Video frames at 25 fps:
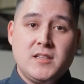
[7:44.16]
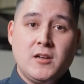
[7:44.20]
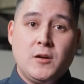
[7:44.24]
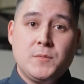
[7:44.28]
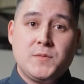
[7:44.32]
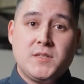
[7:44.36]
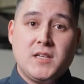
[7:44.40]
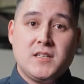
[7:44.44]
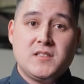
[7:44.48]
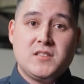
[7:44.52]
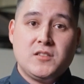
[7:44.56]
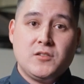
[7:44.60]

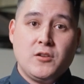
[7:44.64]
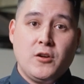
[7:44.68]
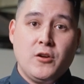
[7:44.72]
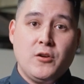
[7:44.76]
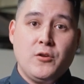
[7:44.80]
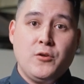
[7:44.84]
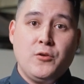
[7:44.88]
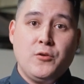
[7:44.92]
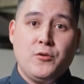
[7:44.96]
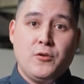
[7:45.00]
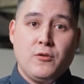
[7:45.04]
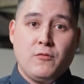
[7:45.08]
helps us
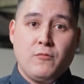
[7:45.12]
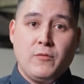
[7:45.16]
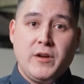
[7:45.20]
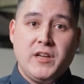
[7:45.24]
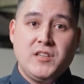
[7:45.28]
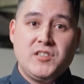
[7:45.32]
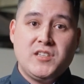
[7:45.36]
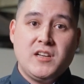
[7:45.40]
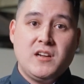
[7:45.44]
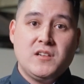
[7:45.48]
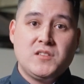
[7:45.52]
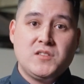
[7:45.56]
know who to
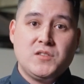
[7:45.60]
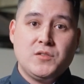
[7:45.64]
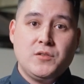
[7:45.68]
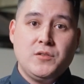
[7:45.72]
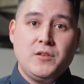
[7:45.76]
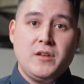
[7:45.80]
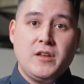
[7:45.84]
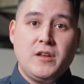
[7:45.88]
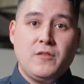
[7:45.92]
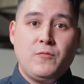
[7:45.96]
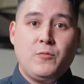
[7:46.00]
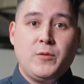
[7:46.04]
reach out
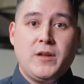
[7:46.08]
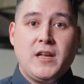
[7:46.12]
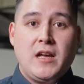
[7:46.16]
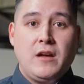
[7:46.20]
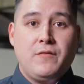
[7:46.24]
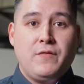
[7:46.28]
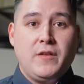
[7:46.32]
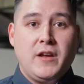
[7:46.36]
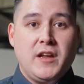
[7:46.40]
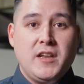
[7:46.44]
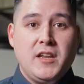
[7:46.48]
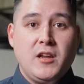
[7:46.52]
to if we
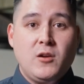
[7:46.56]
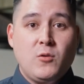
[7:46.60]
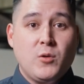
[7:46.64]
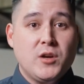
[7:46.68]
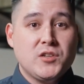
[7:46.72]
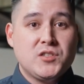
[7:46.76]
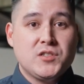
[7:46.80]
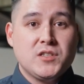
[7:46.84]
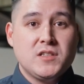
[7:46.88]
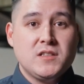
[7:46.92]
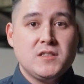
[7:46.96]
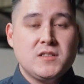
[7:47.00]
have any
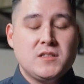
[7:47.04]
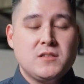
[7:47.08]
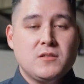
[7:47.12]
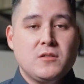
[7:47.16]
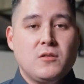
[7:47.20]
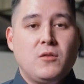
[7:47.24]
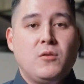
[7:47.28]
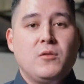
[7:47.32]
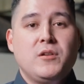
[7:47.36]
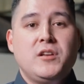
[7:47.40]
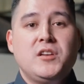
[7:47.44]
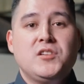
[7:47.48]
questions
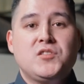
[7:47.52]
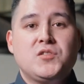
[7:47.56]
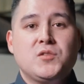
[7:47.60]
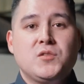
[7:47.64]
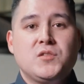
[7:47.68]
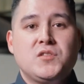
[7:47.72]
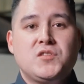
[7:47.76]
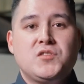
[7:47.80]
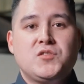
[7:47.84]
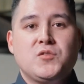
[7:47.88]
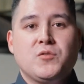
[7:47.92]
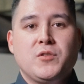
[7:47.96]
or
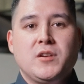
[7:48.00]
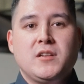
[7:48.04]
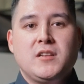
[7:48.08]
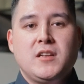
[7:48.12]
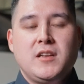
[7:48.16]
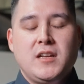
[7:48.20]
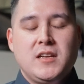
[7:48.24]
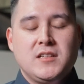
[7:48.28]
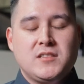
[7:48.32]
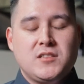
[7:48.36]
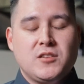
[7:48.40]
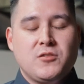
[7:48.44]
issues during
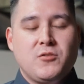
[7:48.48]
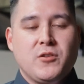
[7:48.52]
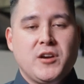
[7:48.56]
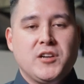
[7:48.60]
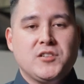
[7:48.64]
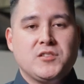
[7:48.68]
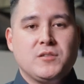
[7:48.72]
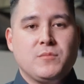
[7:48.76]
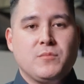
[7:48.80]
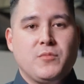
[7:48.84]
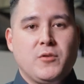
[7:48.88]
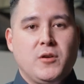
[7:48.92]
the
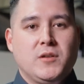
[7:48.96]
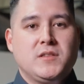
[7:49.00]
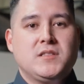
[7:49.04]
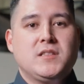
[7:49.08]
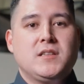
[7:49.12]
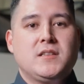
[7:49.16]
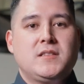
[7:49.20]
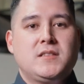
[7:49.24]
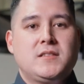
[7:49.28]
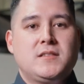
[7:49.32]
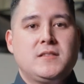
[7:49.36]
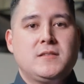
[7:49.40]
integration
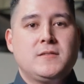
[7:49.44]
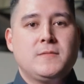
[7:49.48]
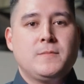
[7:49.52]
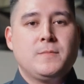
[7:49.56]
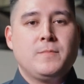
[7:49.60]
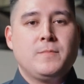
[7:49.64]
process.